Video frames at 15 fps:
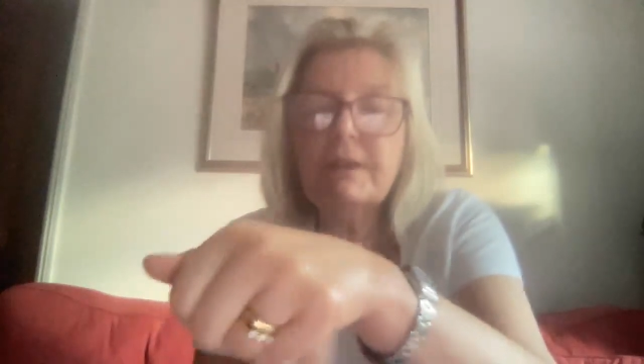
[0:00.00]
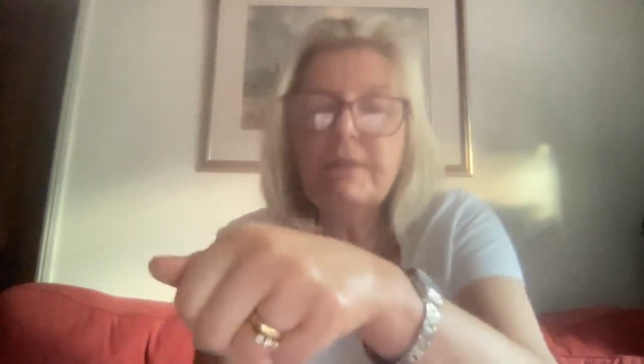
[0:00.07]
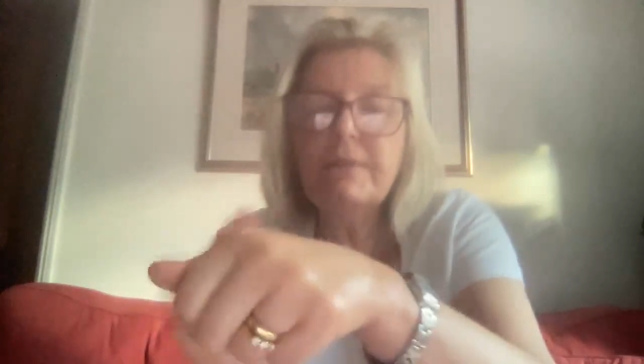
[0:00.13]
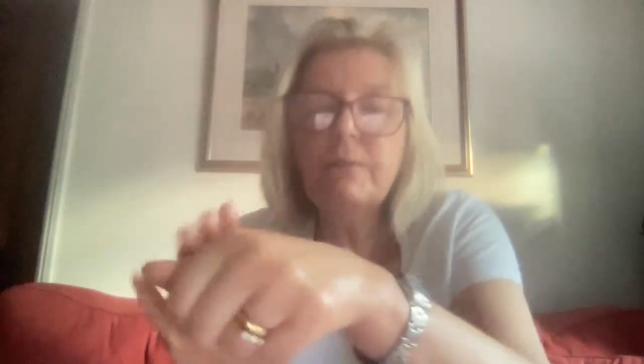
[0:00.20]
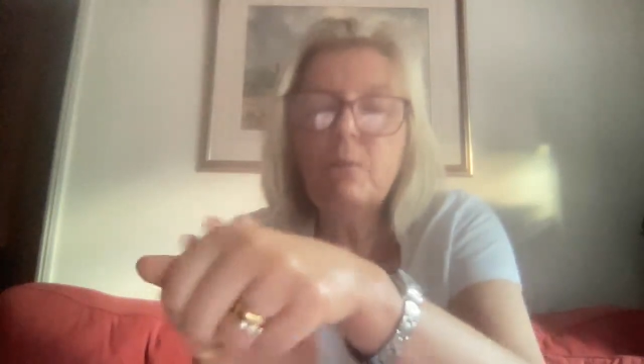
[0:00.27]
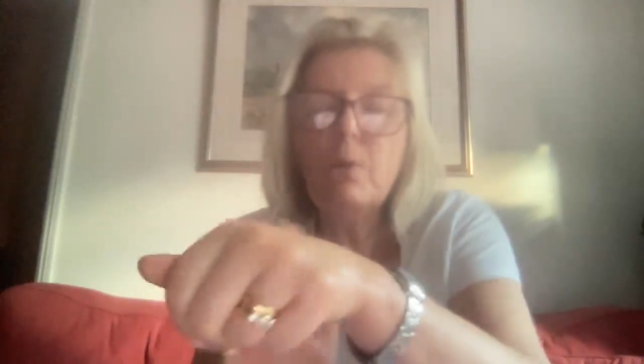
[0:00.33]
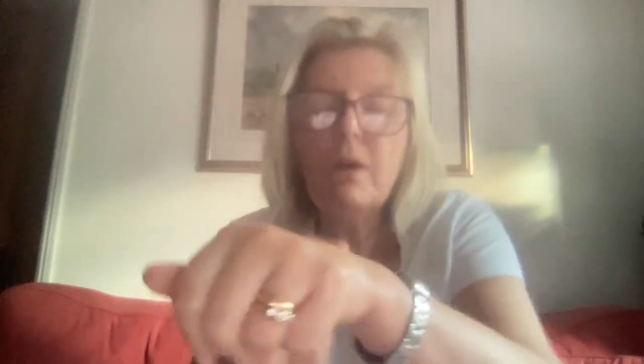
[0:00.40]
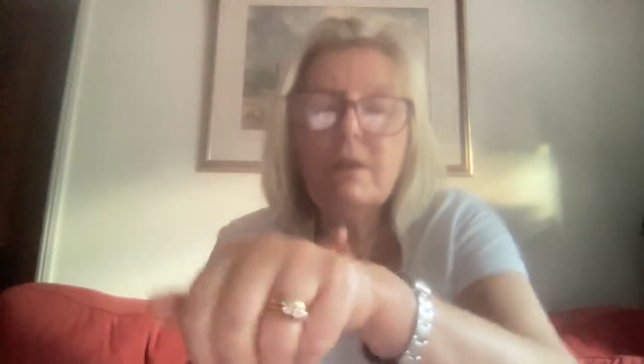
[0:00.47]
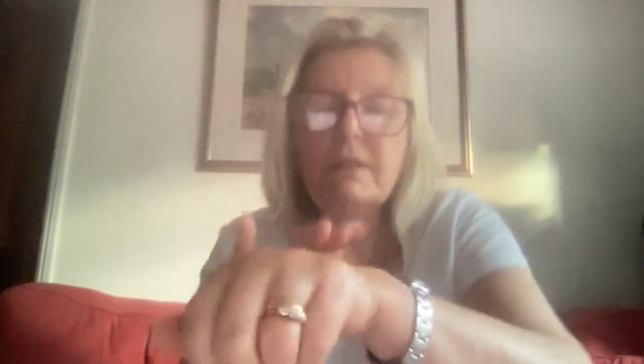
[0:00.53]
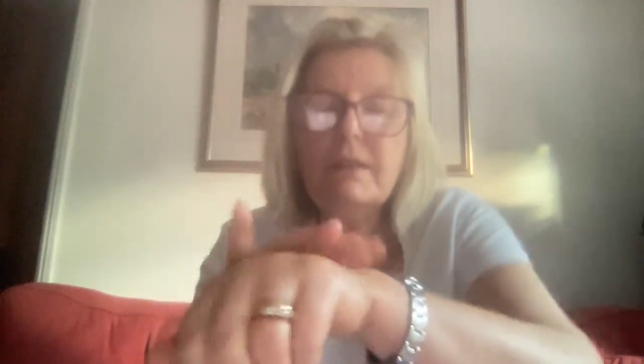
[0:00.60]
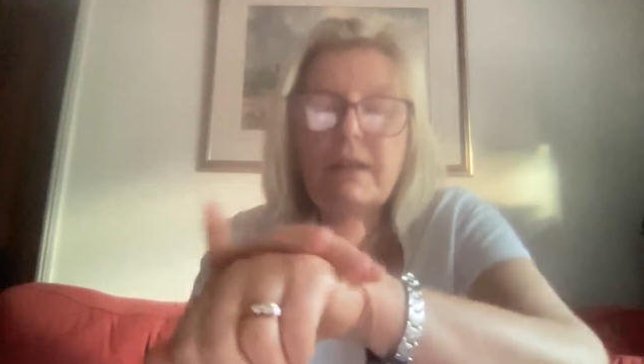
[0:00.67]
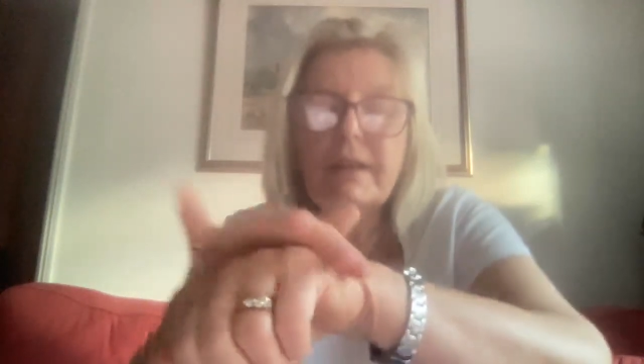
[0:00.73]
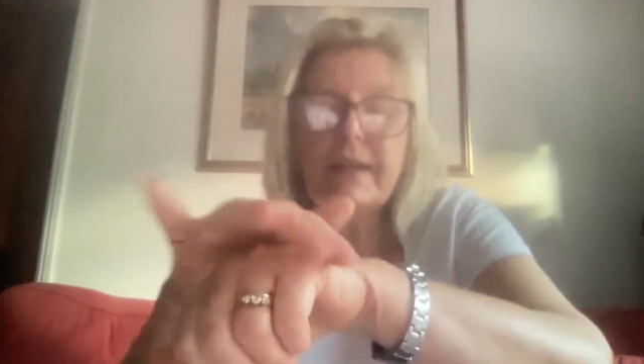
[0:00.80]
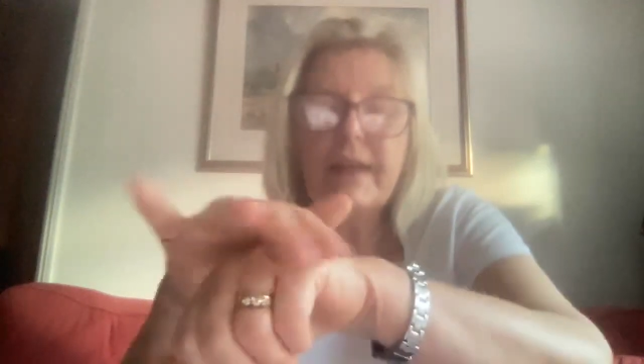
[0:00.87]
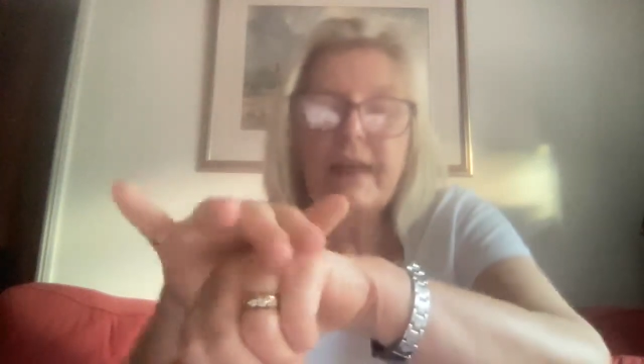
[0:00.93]
whilst I
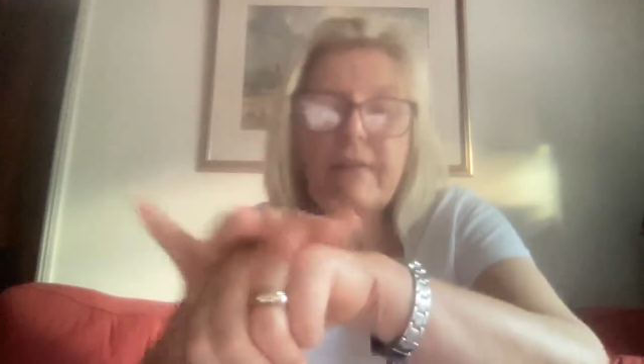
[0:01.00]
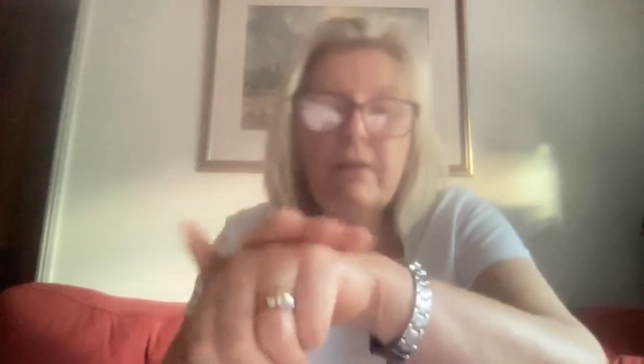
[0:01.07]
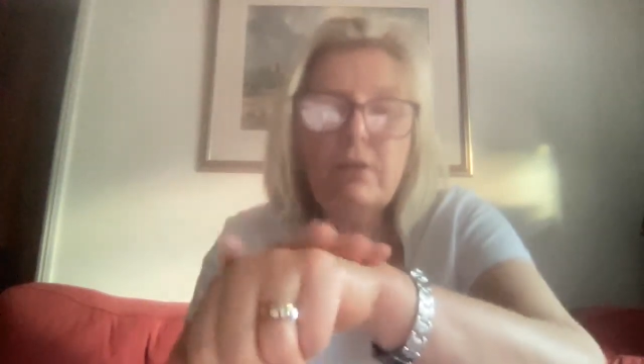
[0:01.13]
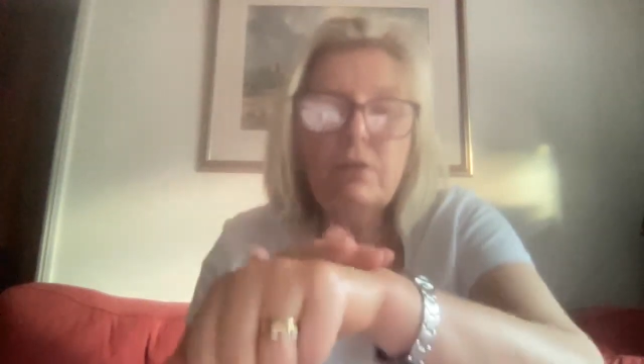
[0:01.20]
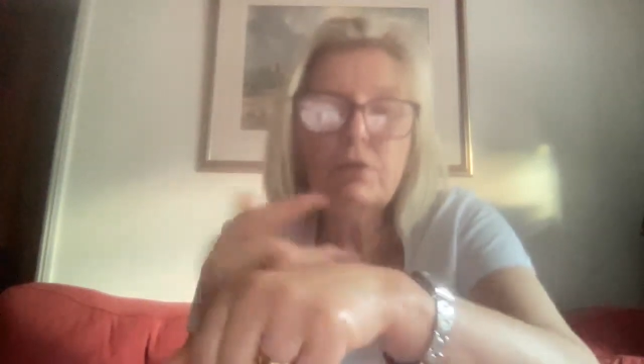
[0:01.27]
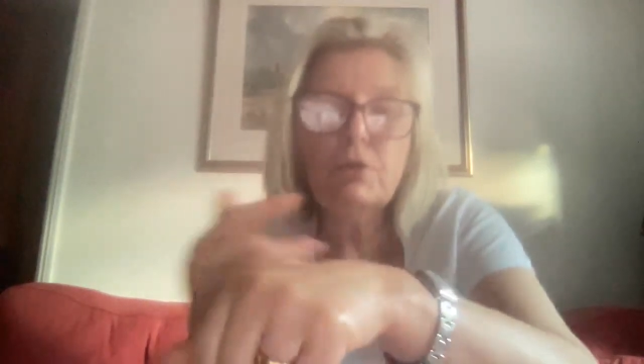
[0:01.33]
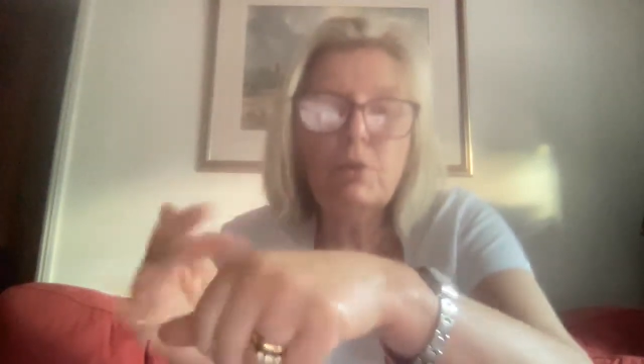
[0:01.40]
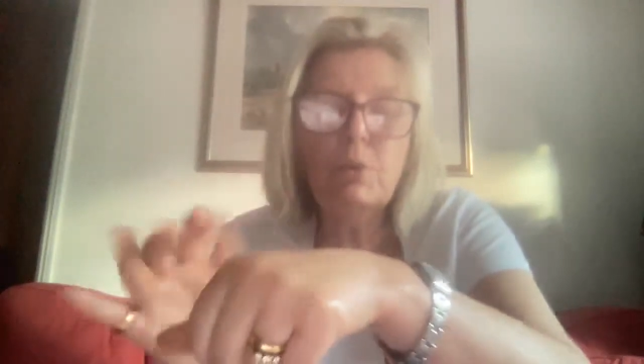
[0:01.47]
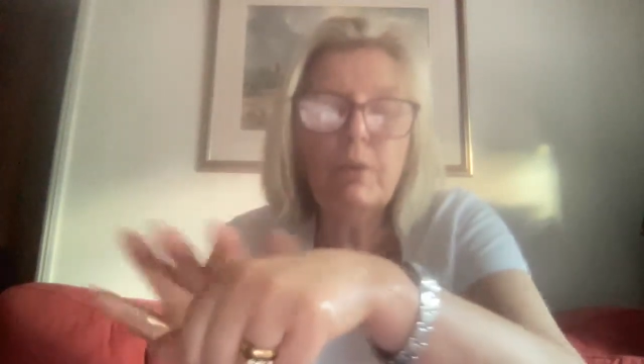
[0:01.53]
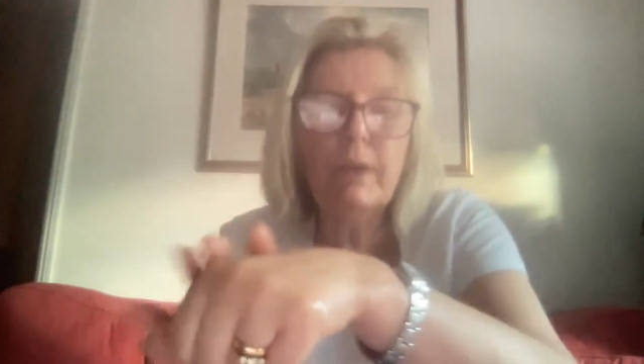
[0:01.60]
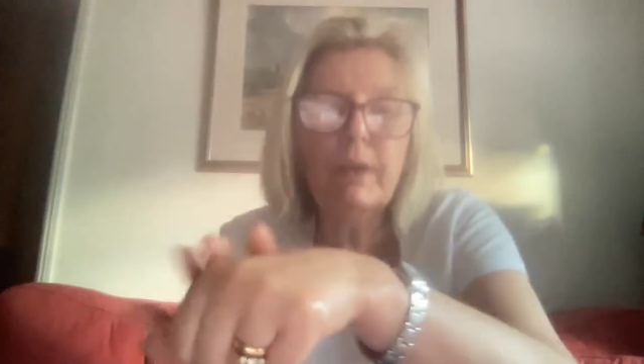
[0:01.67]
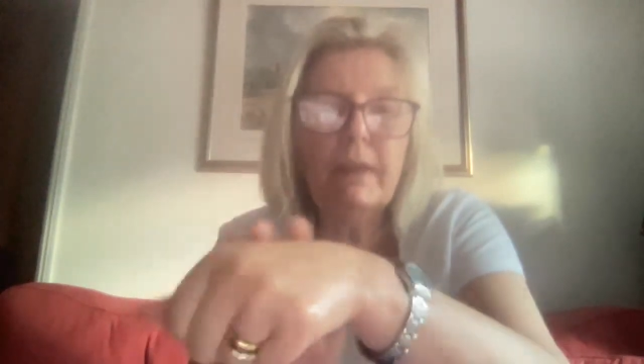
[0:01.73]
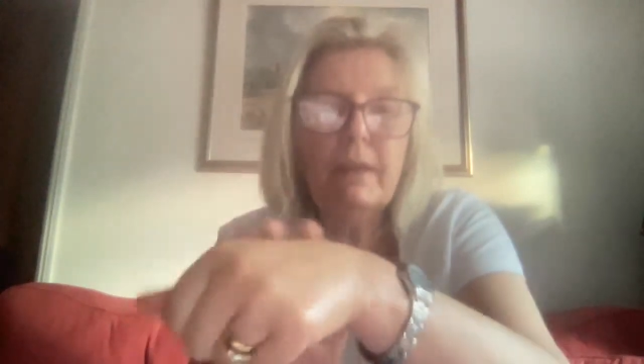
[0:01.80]
carry on talking,